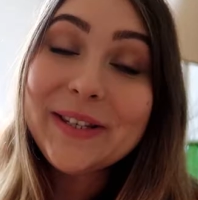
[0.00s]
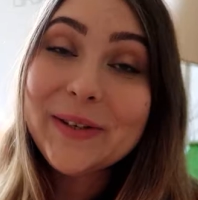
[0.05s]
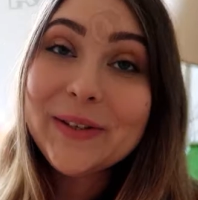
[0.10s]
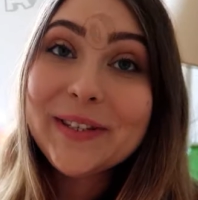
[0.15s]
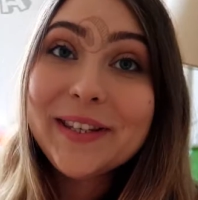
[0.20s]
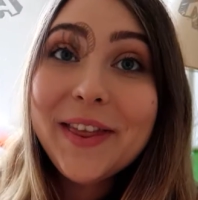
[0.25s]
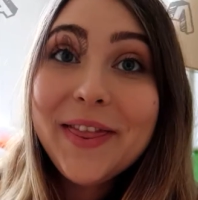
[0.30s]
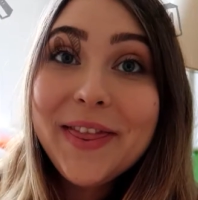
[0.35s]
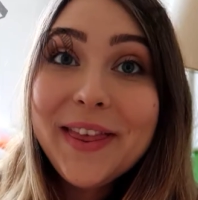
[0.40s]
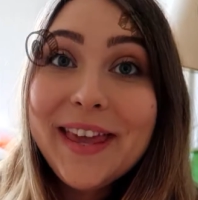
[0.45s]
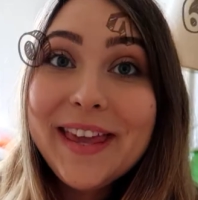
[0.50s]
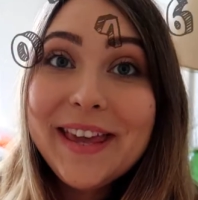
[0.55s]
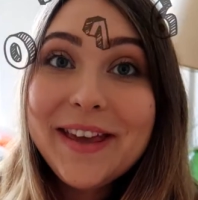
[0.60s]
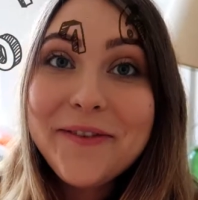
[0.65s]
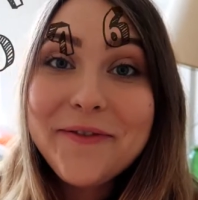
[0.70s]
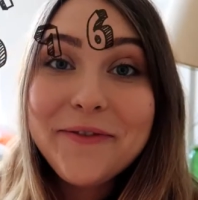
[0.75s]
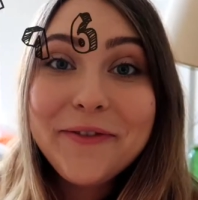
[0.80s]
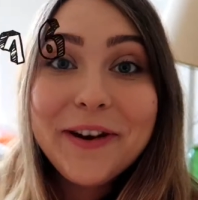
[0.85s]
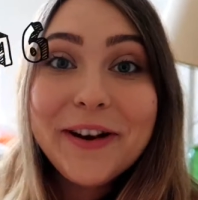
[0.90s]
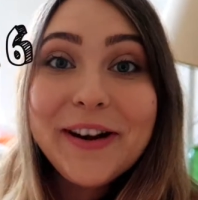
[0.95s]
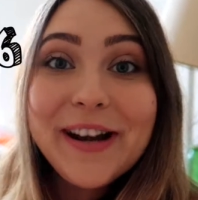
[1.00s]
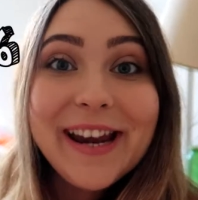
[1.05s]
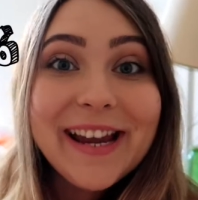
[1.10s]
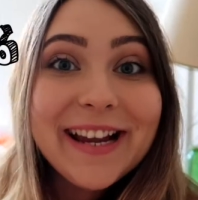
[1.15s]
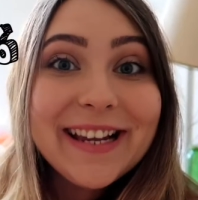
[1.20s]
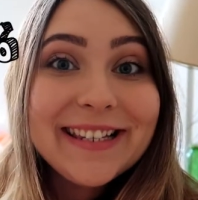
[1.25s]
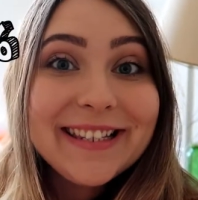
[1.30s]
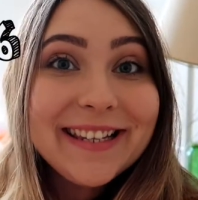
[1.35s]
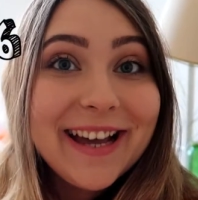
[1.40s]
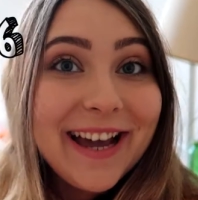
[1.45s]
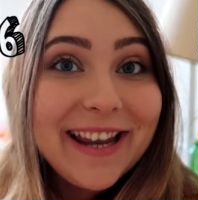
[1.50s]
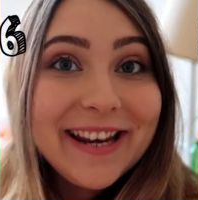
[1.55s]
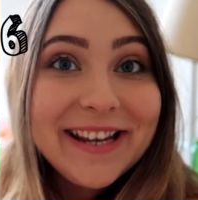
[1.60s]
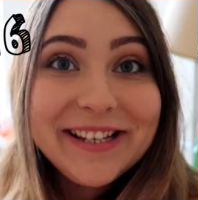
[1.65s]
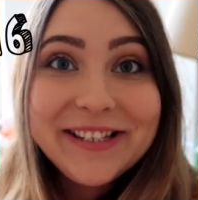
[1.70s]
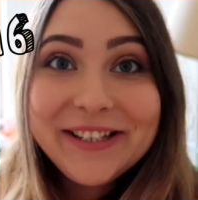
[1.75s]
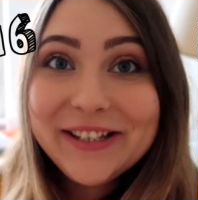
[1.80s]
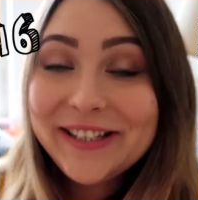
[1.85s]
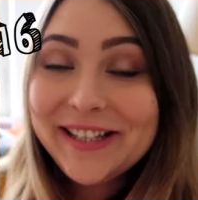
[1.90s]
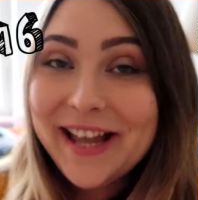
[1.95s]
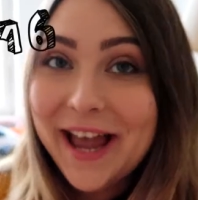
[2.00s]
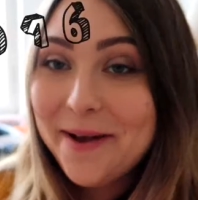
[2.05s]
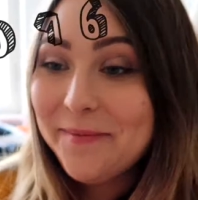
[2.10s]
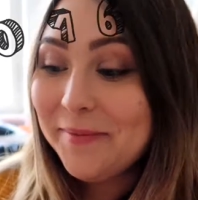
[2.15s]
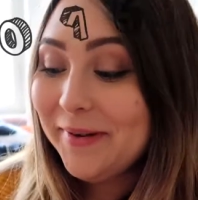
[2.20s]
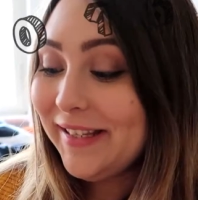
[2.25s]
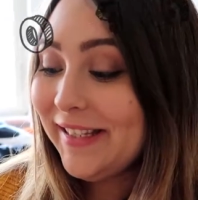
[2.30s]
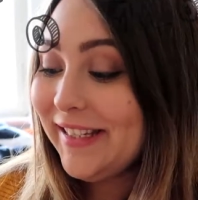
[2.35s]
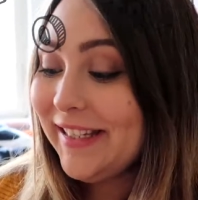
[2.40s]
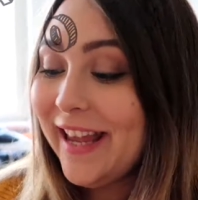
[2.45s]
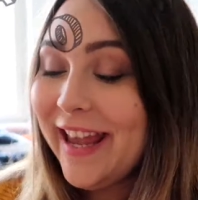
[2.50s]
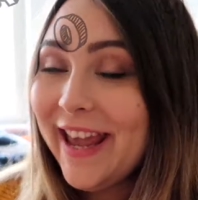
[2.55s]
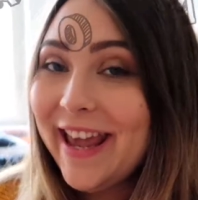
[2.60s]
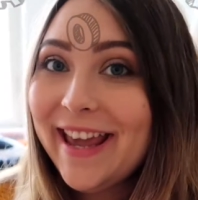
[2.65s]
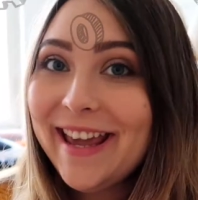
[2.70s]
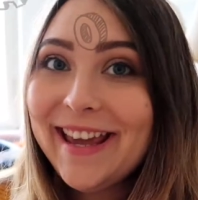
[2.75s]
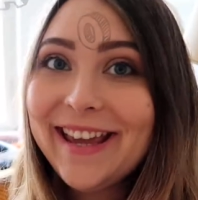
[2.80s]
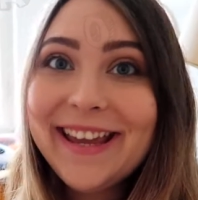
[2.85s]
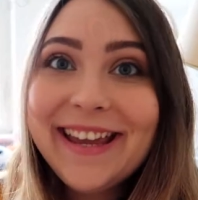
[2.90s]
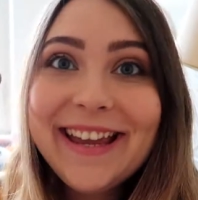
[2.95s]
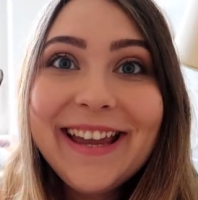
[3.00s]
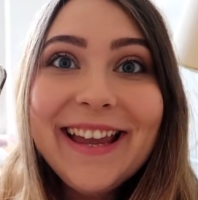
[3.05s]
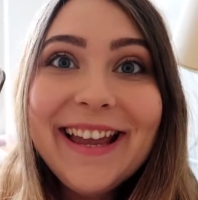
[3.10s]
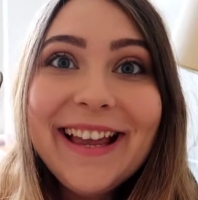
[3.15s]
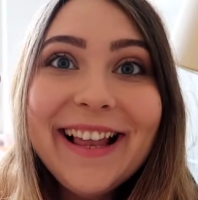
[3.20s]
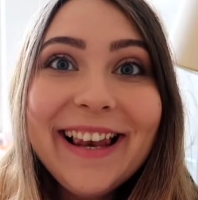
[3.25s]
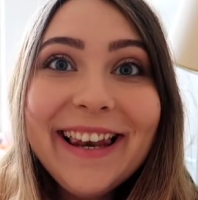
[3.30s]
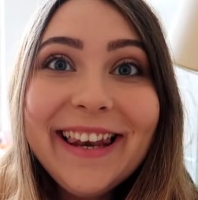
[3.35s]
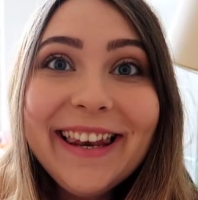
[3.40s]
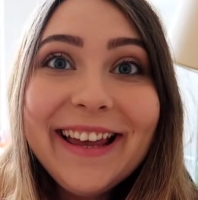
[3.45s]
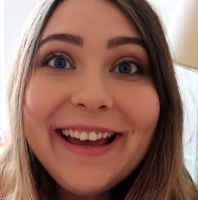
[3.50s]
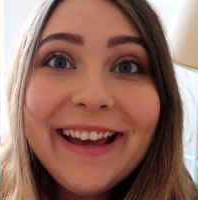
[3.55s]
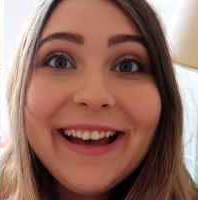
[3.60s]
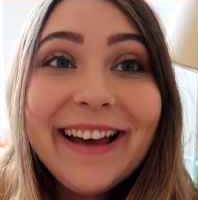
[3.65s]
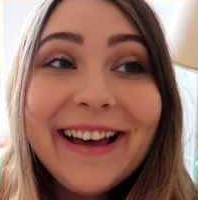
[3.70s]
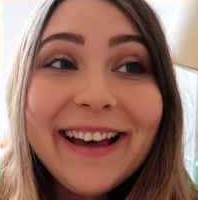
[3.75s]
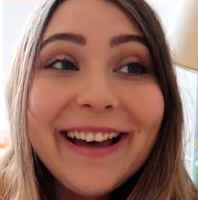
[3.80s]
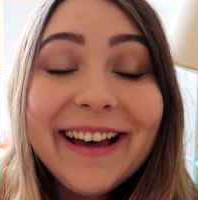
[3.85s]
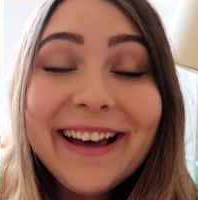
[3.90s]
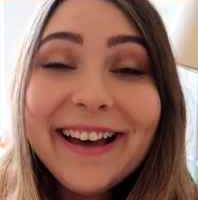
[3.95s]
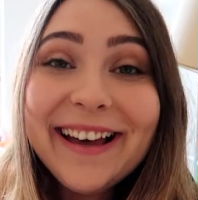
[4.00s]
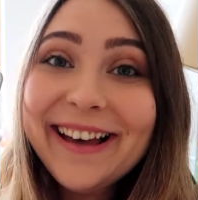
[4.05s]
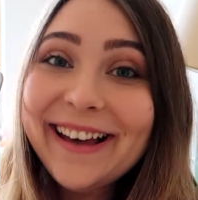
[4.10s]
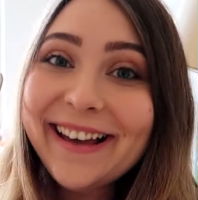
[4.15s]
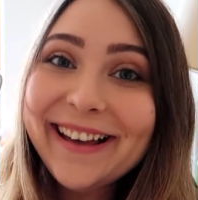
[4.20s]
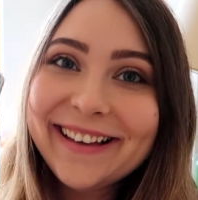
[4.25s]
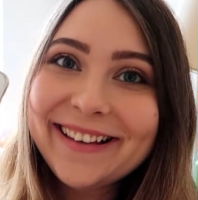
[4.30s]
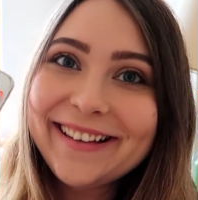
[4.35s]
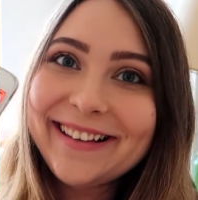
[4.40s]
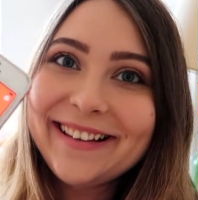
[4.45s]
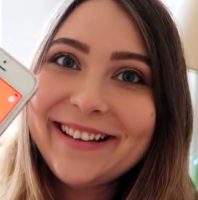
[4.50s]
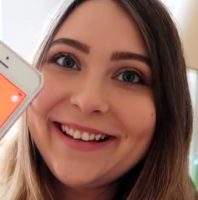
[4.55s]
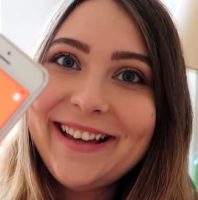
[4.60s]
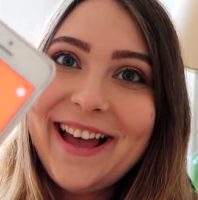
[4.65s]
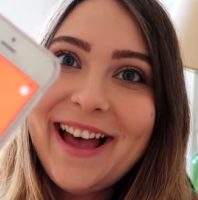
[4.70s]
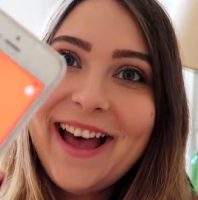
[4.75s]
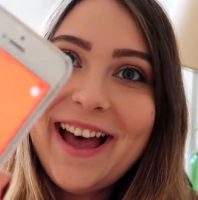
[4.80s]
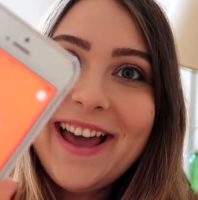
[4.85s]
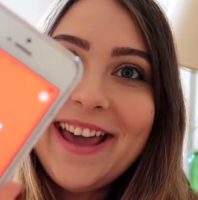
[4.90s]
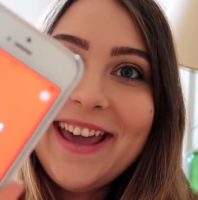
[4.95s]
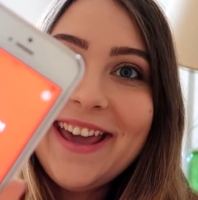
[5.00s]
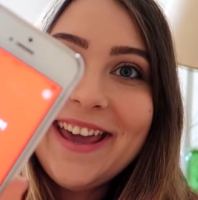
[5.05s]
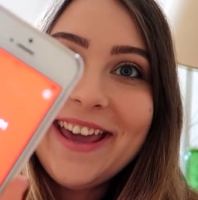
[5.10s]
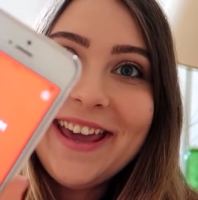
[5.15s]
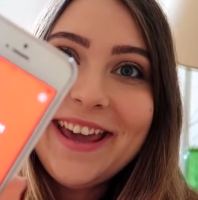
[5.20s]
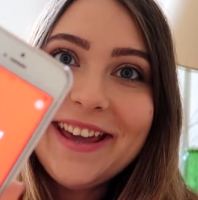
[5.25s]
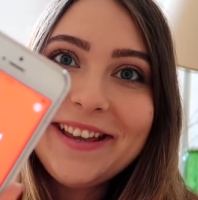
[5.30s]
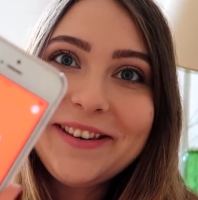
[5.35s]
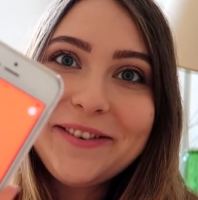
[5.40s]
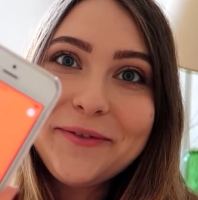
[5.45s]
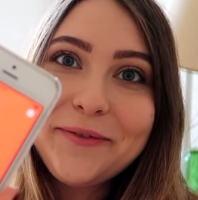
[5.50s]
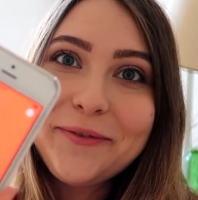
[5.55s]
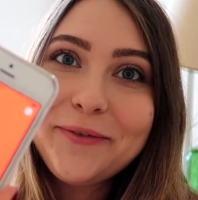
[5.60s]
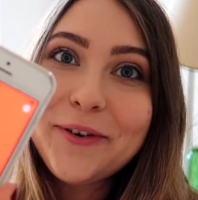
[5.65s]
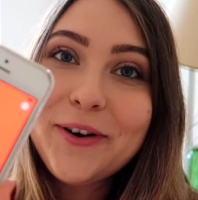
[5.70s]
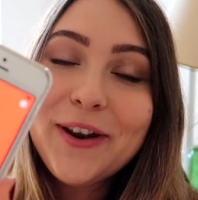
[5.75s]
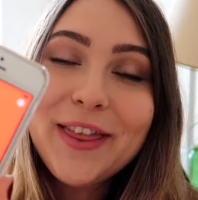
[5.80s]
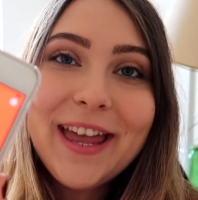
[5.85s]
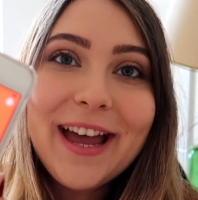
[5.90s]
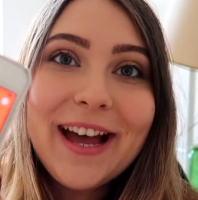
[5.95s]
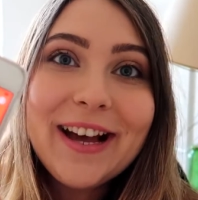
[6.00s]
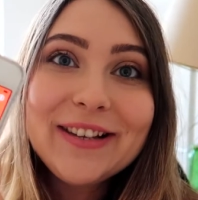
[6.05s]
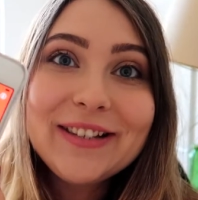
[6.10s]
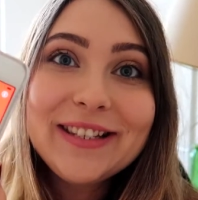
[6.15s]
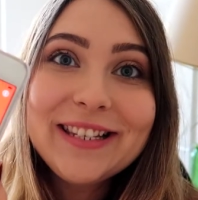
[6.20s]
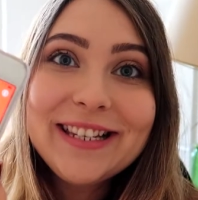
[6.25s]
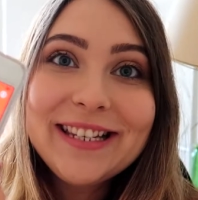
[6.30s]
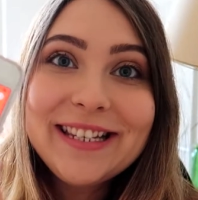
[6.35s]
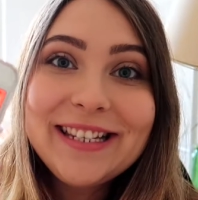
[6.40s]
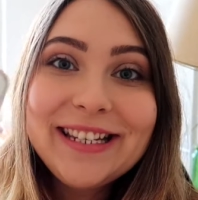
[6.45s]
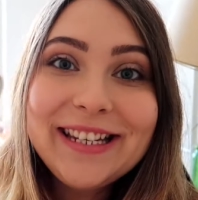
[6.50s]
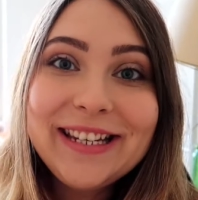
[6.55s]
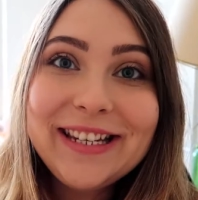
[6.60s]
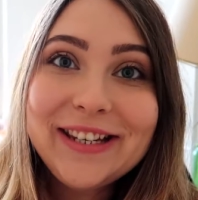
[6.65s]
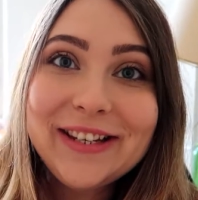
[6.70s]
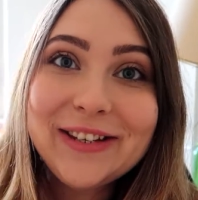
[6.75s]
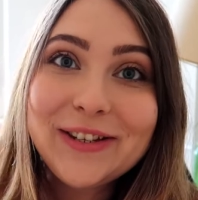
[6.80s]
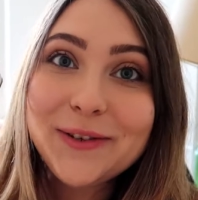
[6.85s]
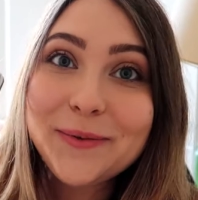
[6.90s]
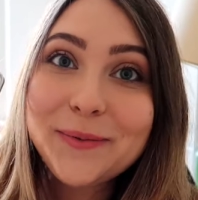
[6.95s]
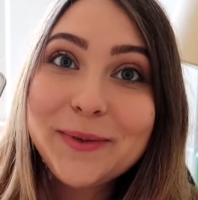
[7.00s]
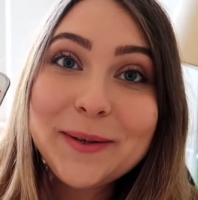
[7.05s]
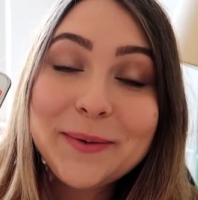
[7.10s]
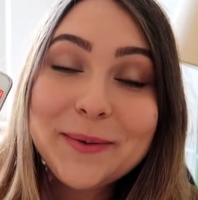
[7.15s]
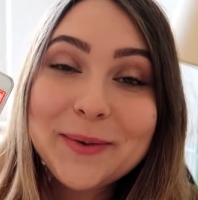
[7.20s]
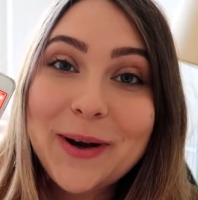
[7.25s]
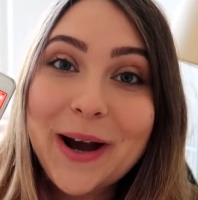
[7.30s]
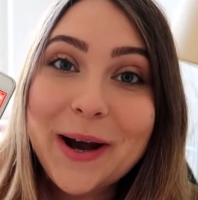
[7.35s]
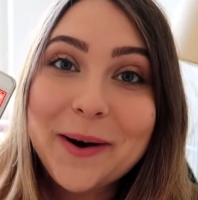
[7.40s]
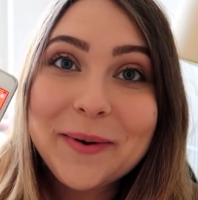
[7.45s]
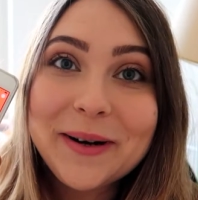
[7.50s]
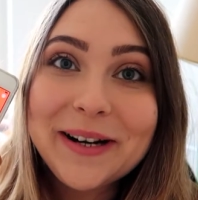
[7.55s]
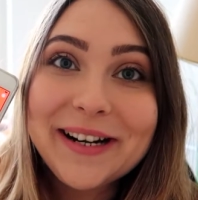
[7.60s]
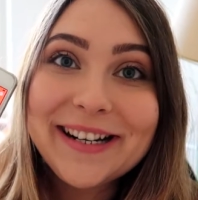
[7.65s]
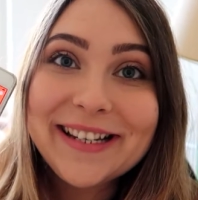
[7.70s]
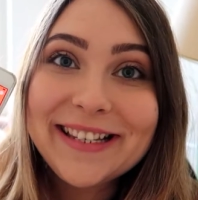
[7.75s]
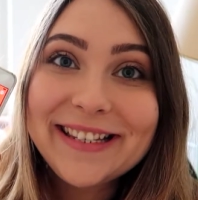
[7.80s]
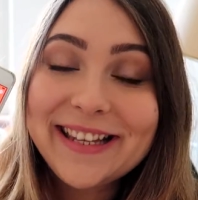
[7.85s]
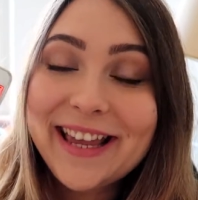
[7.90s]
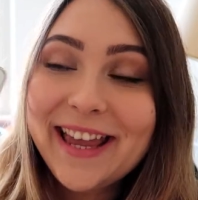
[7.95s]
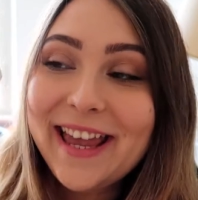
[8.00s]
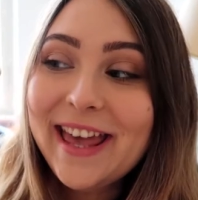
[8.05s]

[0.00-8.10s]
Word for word: So something very exciting just happened today. Look! I hit 4,000 YouTube subscribers.